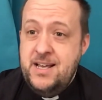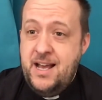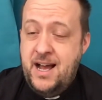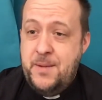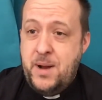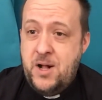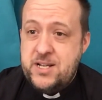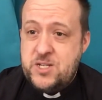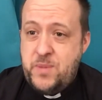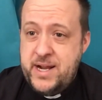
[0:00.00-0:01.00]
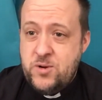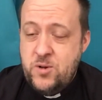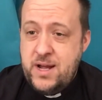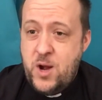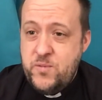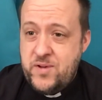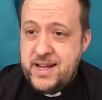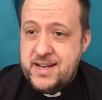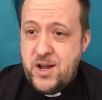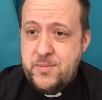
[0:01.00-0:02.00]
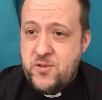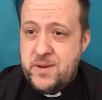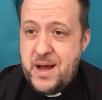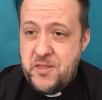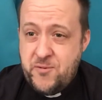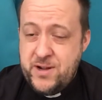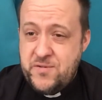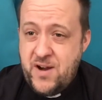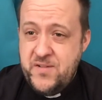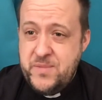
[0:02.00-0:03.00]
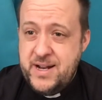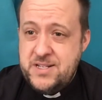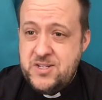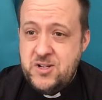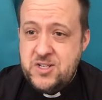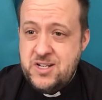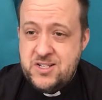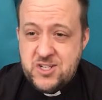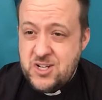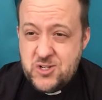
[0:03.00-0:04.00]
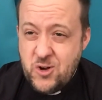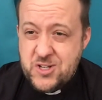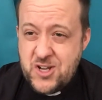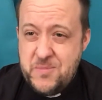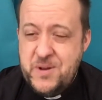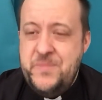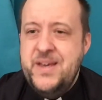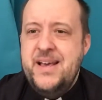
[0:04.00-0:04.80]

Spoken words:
I'll explain all, hopefully in no more than about 3 or 5 minutes. So it's just a short sermon.